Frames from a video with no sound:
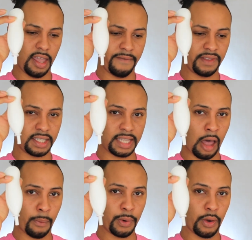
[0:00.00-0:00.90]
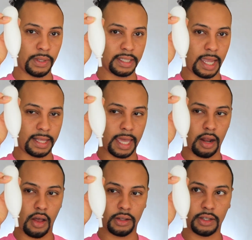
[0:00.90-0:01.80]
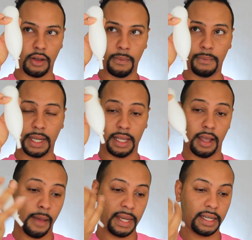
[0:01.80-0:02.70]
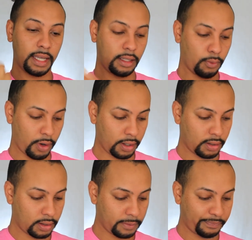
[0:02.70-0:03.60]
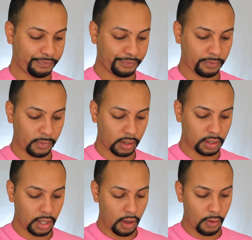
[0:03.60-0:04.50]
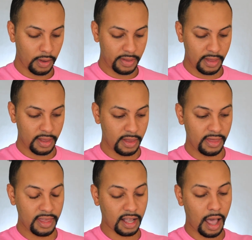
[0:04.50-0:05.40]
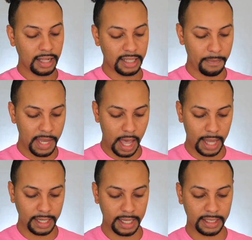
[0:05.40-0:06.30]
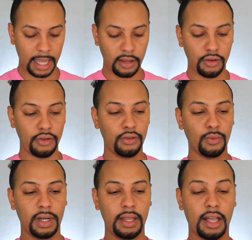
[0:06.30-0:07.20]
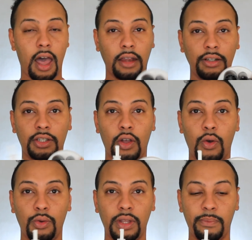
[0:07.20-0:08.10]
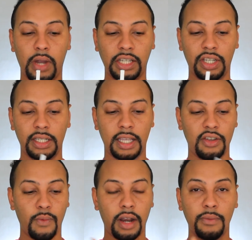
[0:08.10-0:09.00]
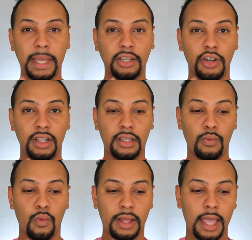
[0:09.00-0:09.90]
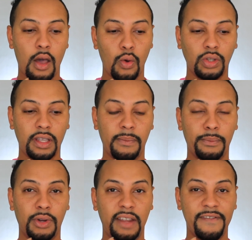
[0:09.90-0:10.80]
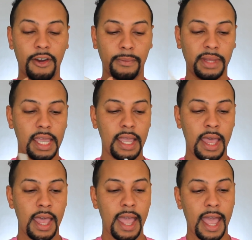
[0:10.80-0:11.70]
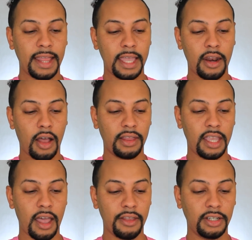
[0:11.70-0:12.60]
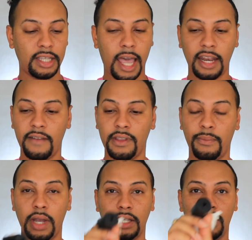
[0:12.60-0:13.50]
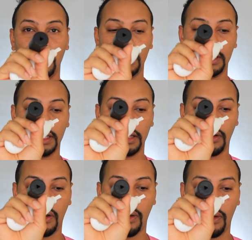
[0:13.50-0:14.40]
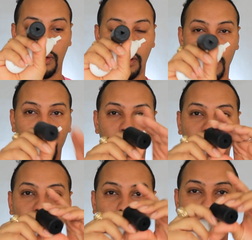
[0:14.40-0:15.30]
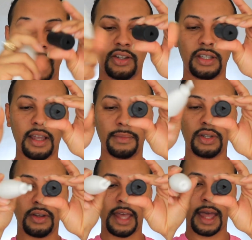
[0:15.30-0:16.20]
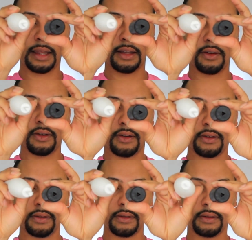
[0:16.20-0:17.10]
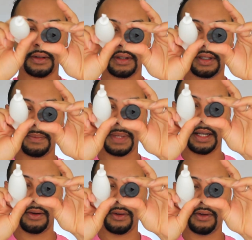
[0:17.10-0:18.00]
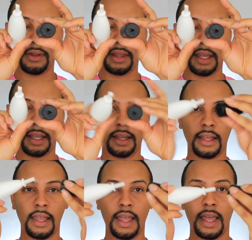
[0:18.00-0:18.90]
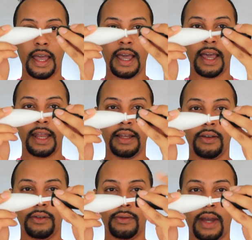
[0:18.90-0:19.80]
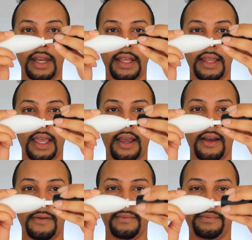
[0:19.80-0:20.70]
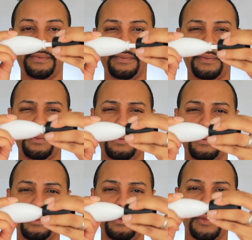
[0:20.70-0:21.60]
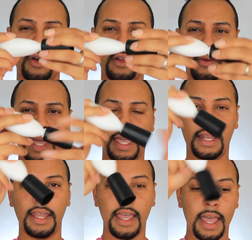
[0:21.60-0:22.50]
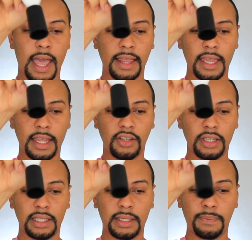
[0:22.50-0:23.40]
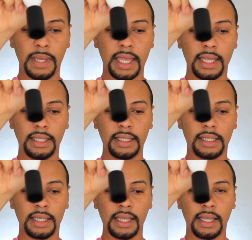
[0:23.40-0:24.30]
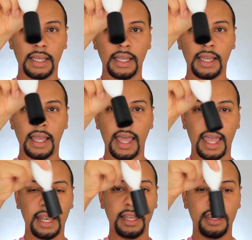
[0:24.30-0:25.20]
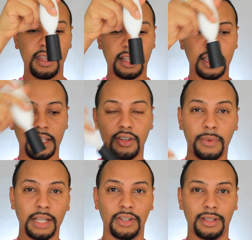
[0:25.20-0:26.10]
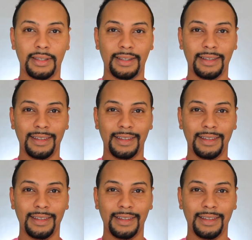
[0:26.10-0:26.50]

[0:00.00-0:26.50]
if the stylpro is like that also, but I mean, it works. So the concept behind it is that you use one of the collars to hold the brushes, and you want to make sure it's one that holds it pretty firmly, and then on the other side of the brush there's this little hole that matches up to that little spindle thing, and it goes right in there all the way in, and then it just spins and it cleans your brushes.